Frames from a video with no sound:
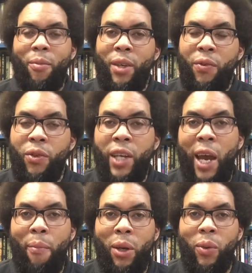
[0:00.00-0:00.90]
If you
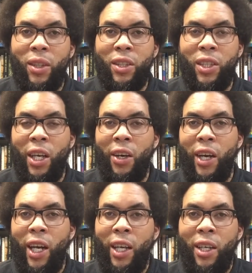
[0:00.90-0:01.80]
can't be with us here
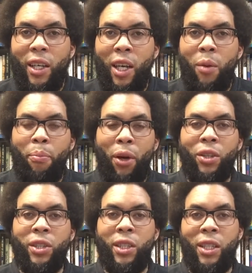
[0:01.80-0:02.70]
in
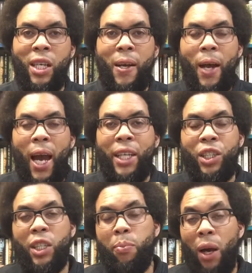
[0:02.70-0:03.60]
person. And
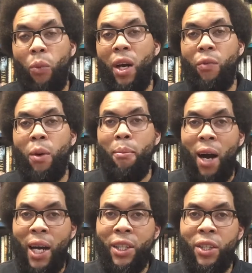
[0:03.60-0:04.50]
just by way of
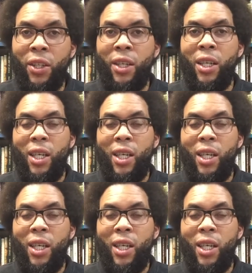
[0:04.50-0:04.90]
reminder,